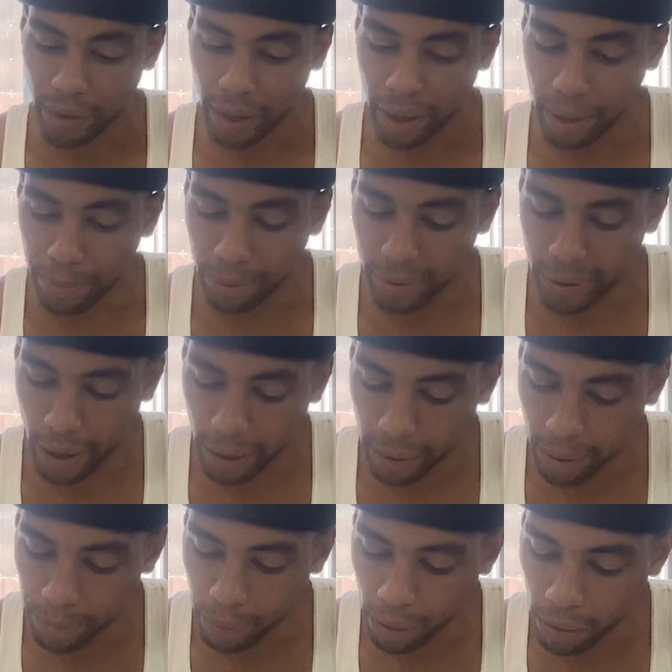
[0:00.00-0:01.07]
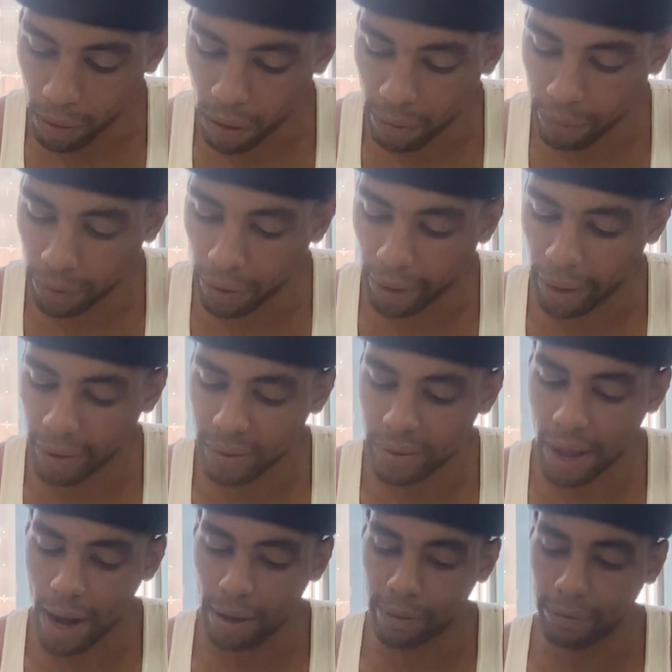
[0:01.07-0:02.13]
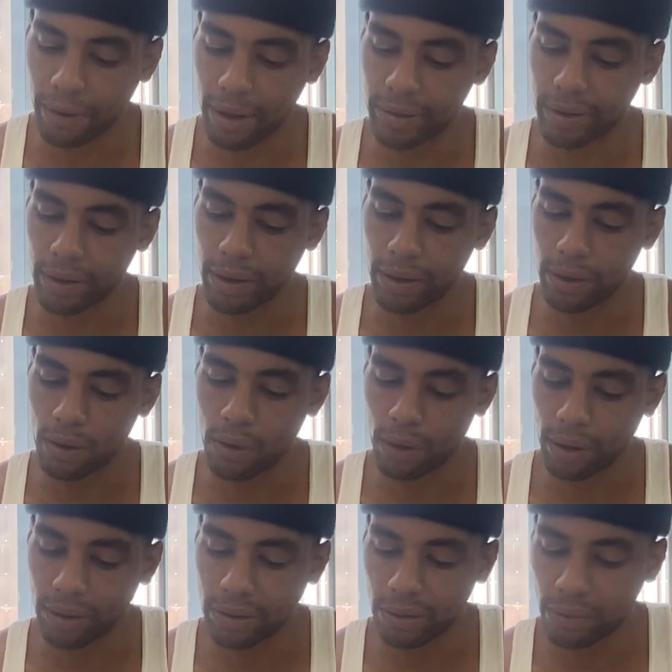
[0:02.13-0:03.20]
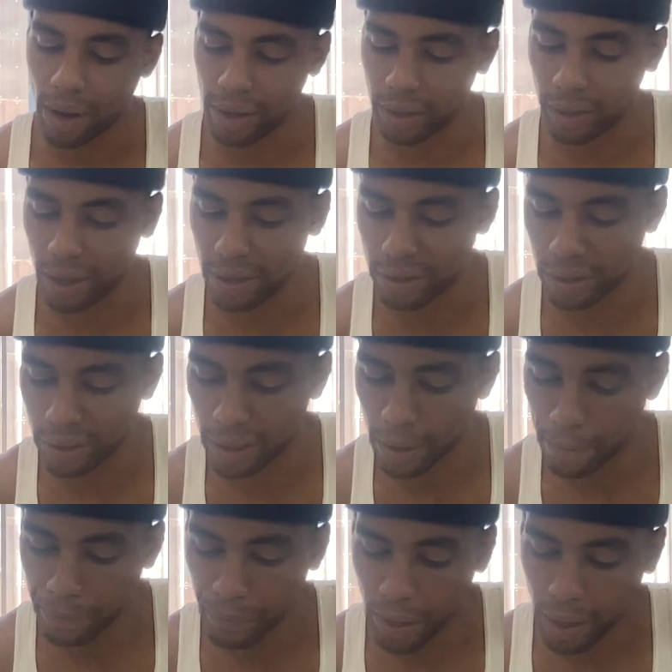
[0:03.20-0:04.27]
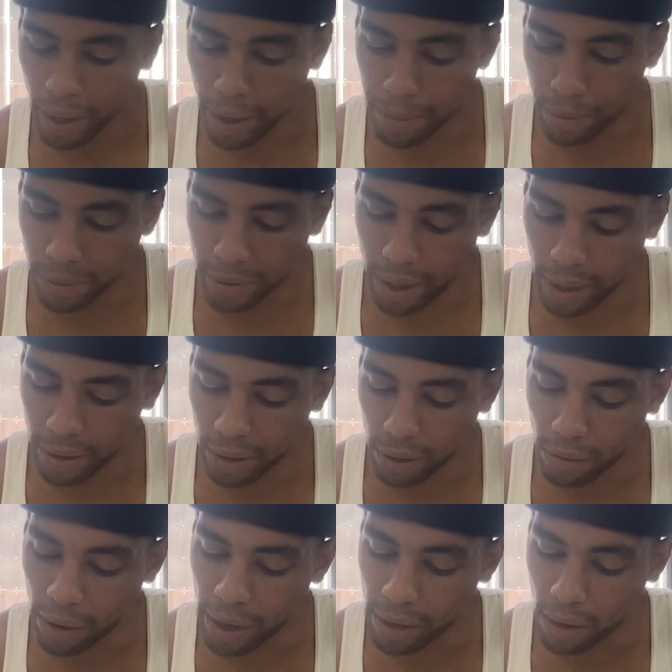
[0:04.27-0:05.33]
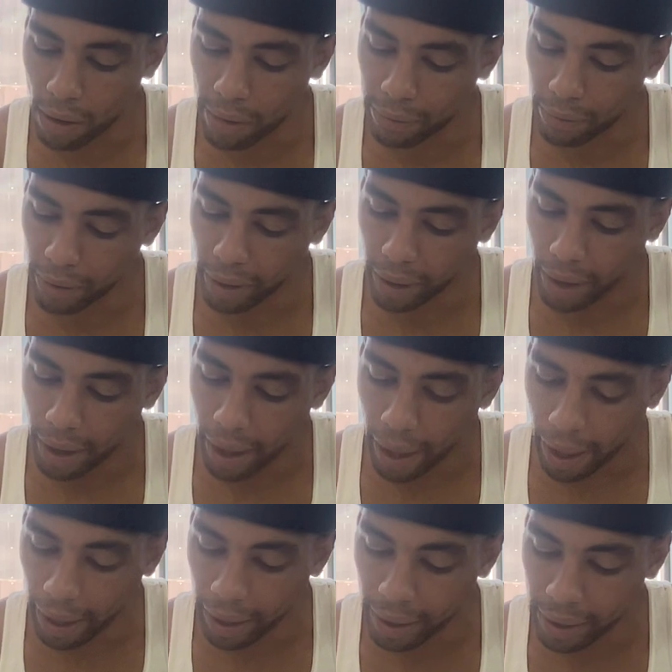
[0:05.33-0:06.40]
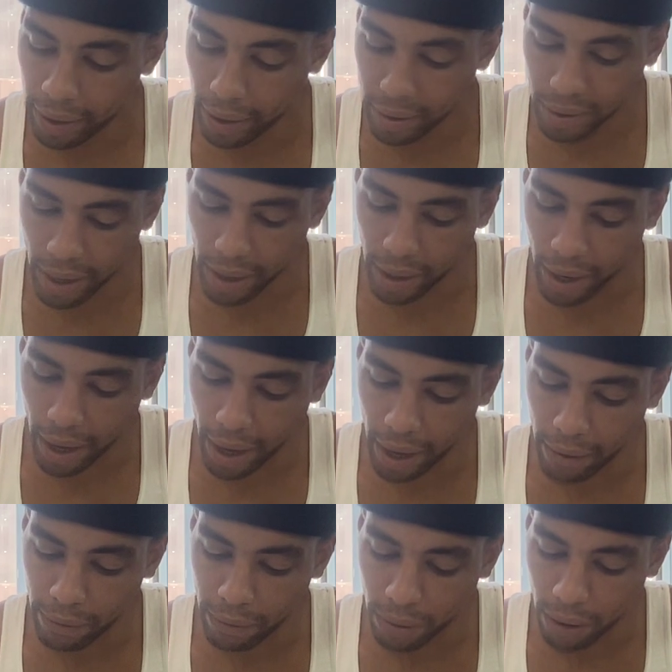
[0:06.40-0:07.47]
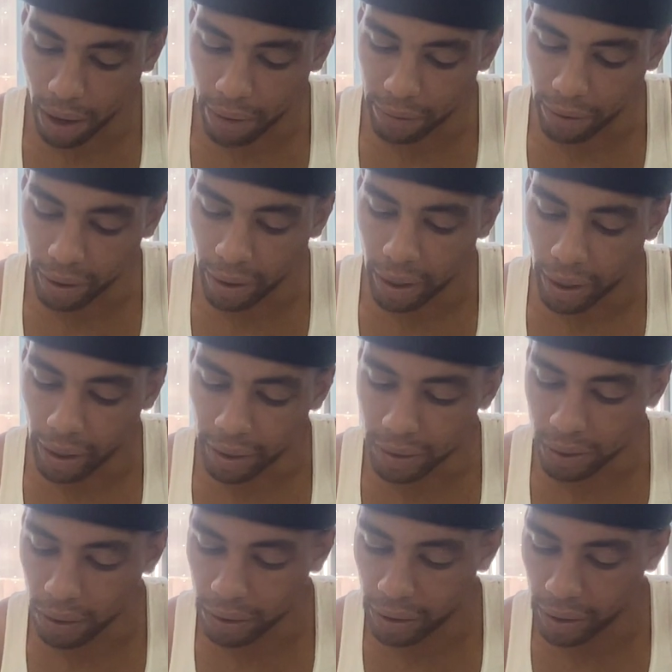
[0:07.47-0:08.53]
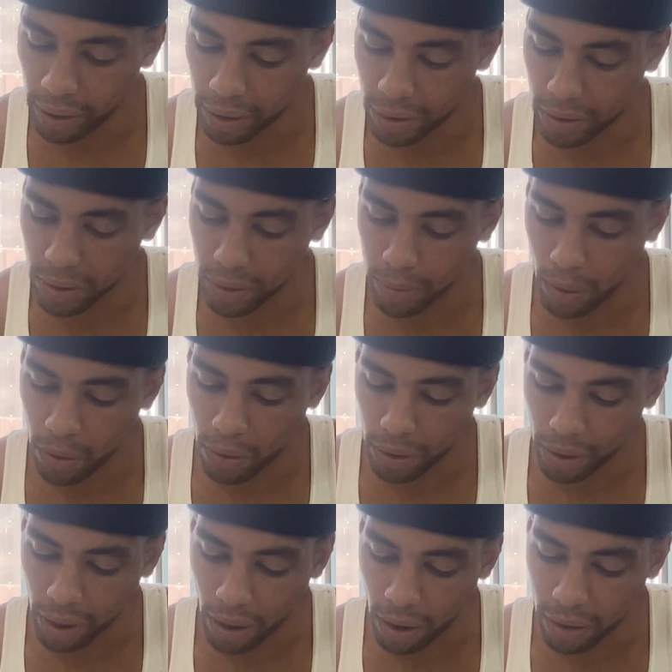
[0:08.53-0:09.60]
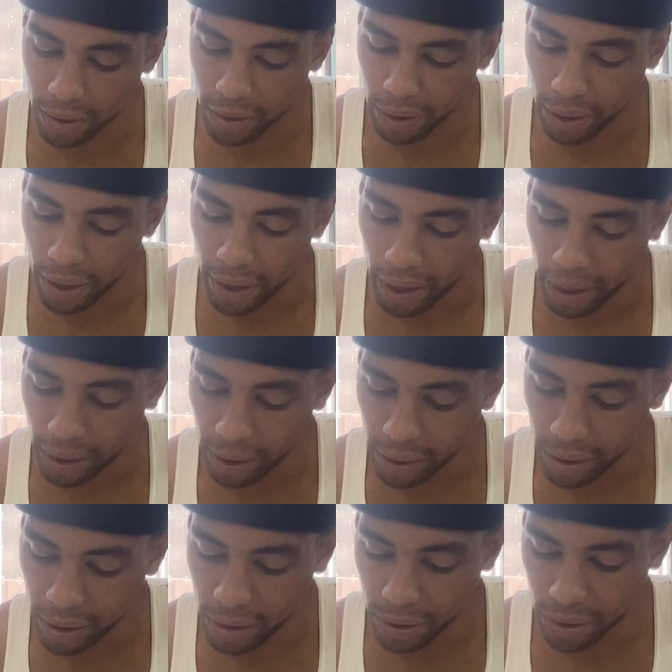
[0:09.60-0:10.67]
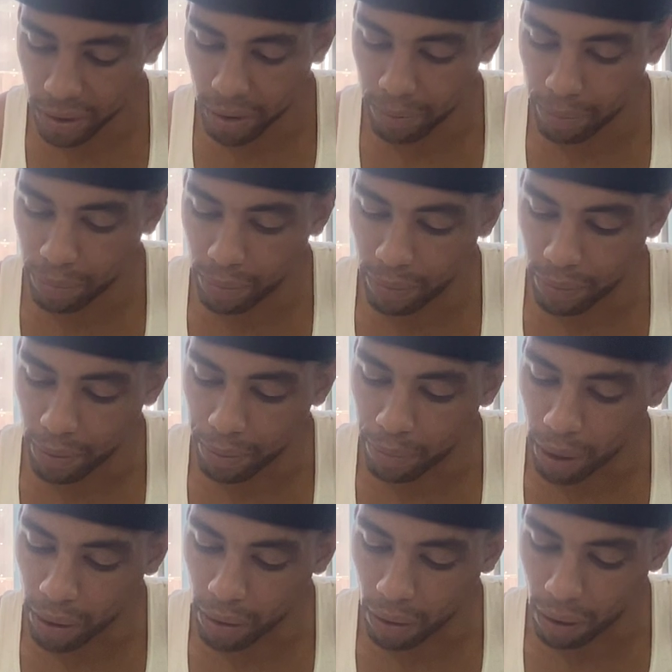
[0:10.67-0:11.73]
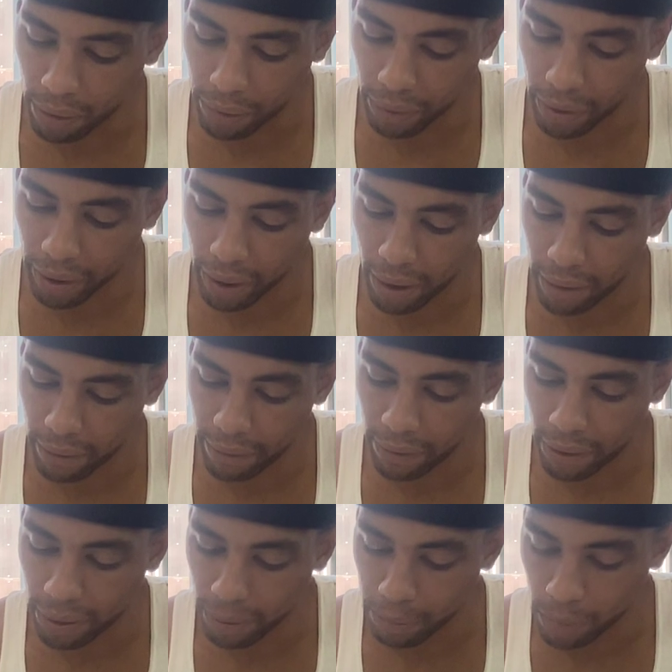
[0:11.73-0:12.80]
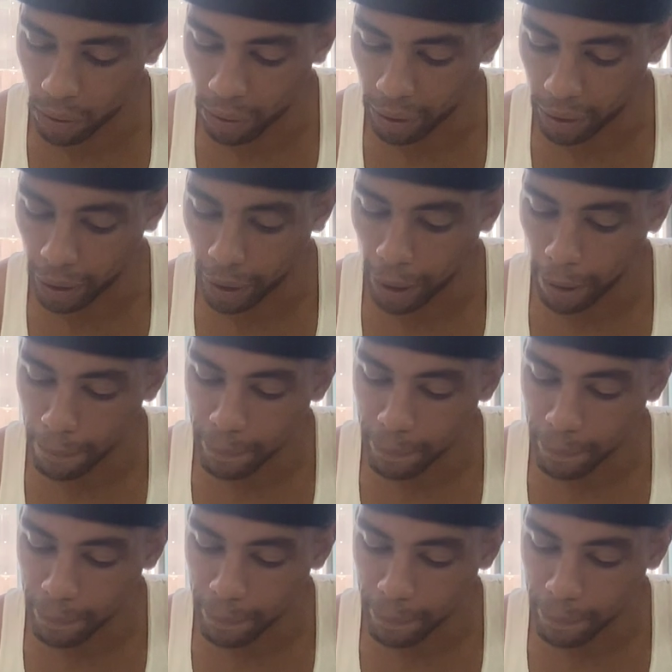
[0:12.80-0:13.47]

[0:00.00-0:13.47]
He presented the burnt offering and sacrificed it according to regulation. He presented the grain offering, and taking a handful of it, he turned it into smoke on the altar, in addition to the burnt offering of the morning.